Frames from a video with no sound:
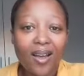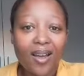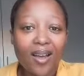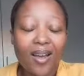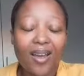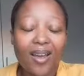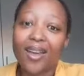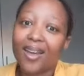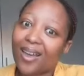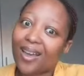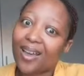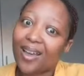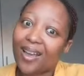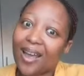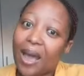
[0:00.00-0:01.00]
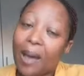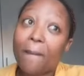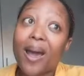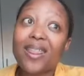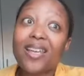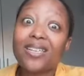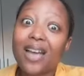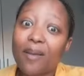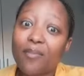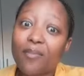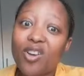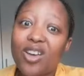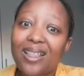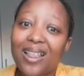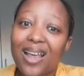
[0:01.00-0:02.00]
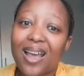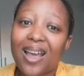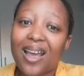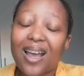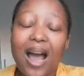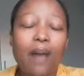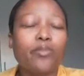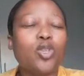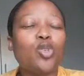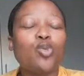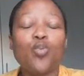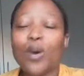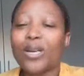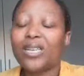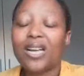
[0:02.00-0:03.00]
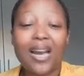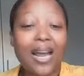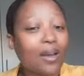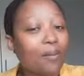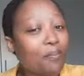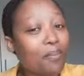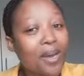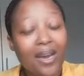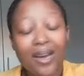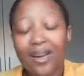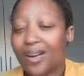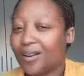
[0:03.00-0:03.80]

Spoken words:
Hey. By the time you get there, I'm sweating like a pig.